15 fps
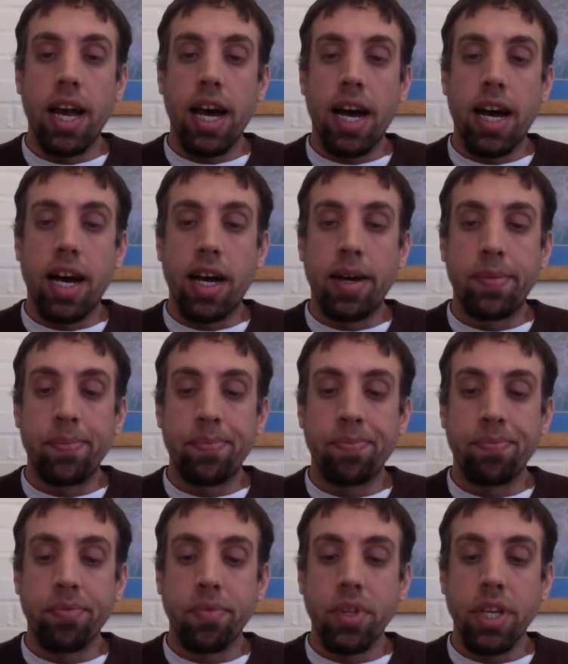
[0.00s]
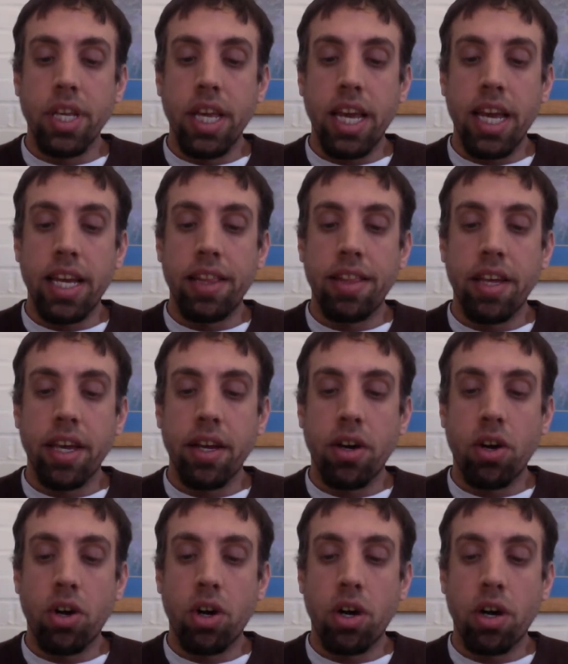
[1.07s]
um, and they
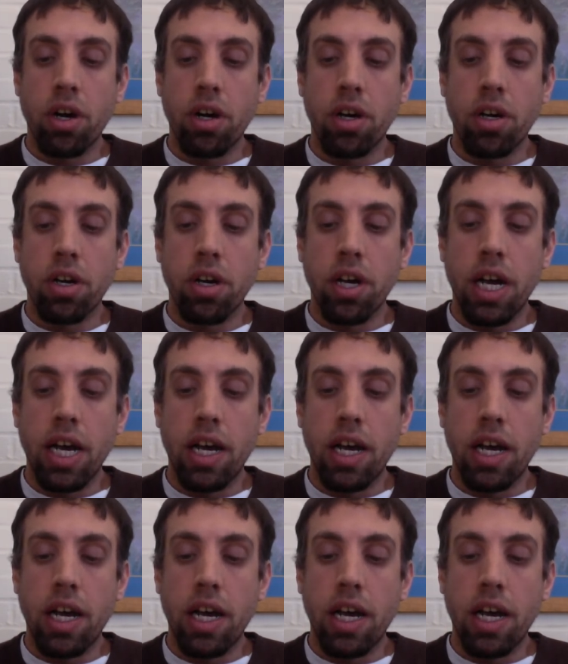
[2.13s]
are